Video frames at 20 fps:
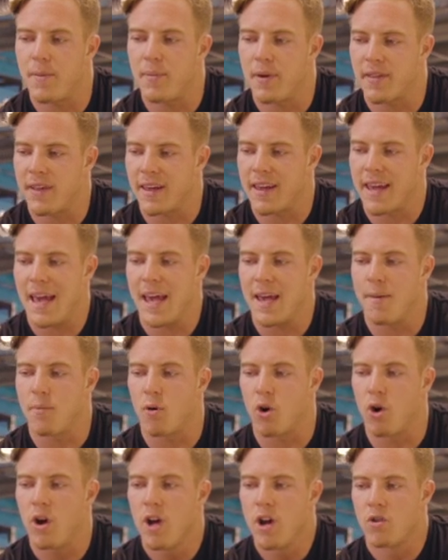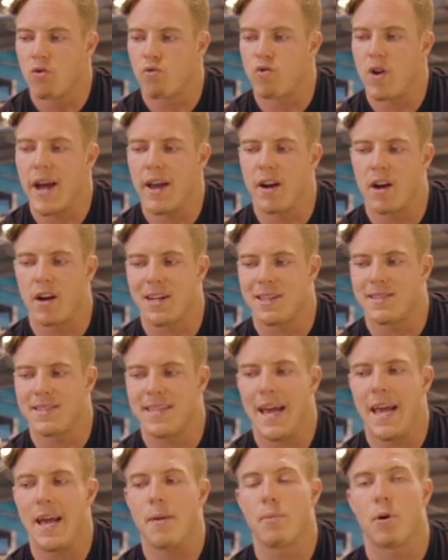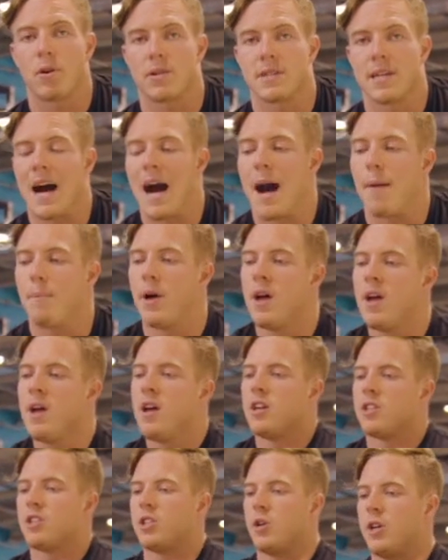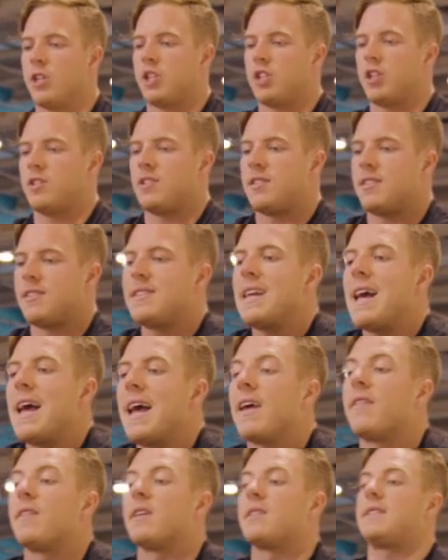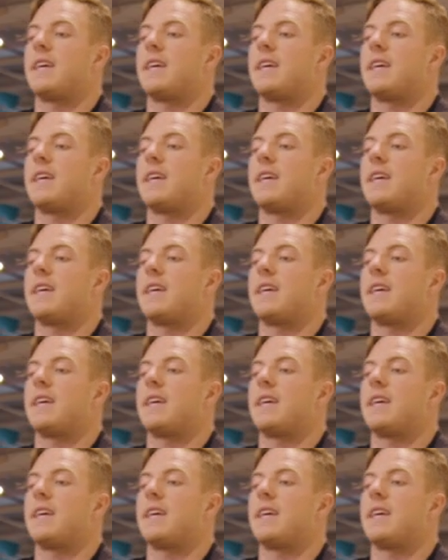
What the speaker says: keeping the cable right on a tabletop. So it should stay in the